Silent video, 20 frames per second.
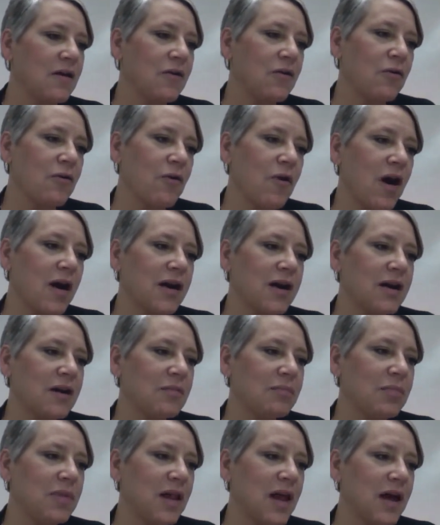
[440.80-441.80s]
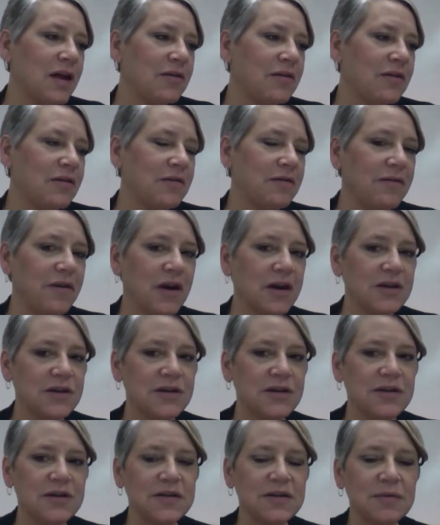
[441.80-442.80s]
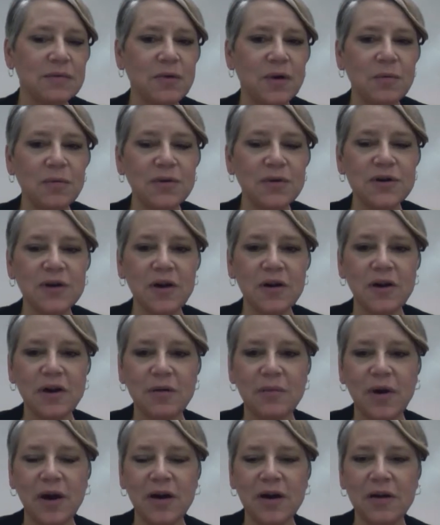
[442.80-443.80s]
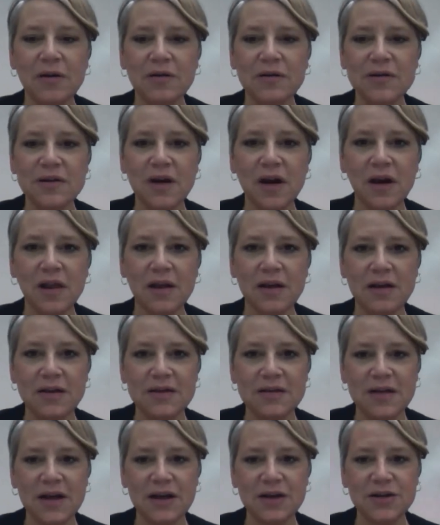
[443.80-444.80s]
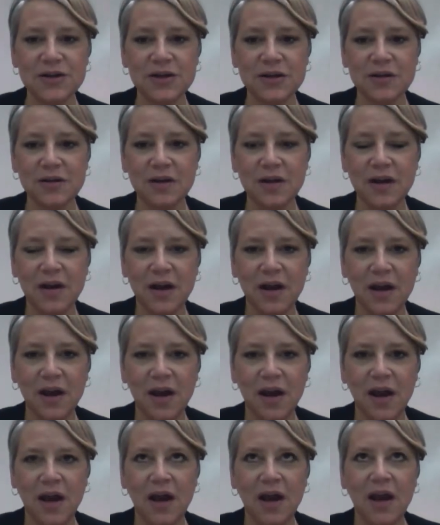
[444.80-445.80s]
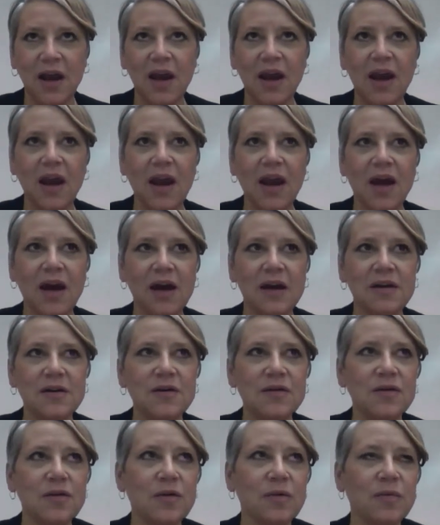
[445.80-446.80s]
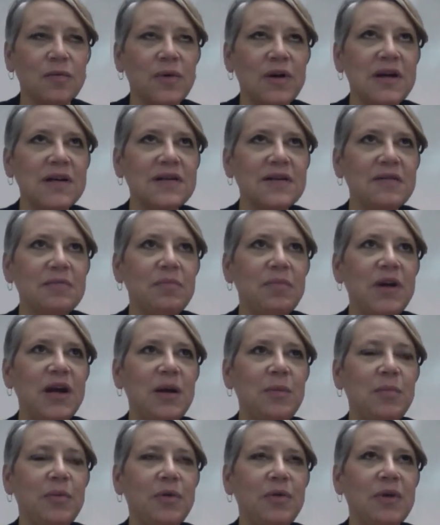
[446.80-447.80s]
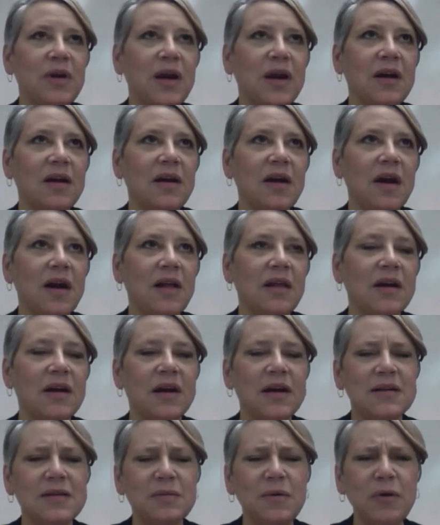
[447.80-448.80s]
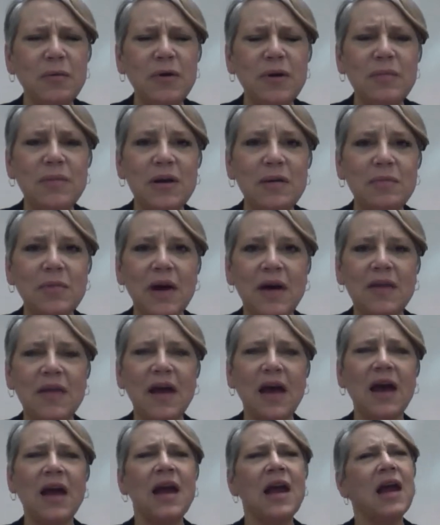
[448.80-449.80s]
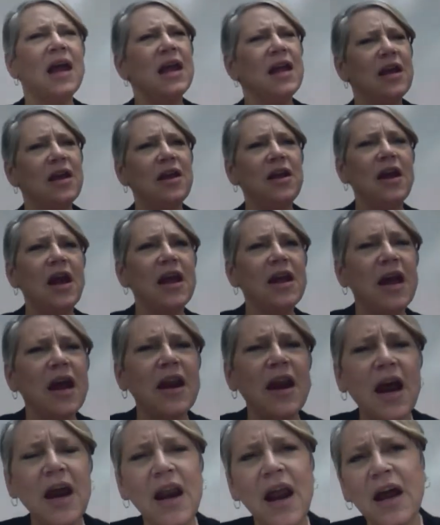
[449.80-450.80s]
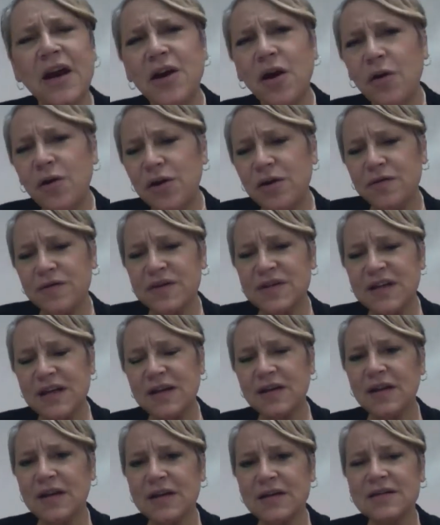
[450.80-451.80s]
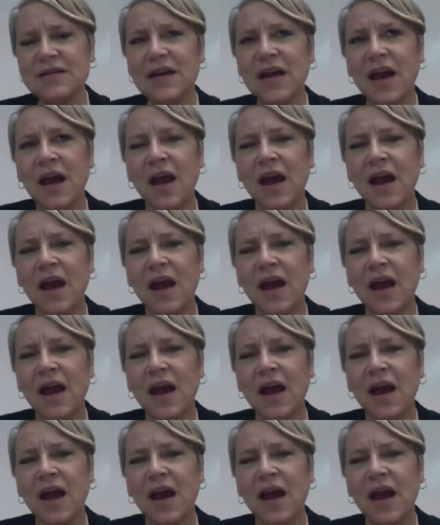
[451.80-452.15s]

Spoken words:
chronic bladder infections. What we're talking about here is colonization. And the reason people get colonized, what we mean by that, and I know you've seen this,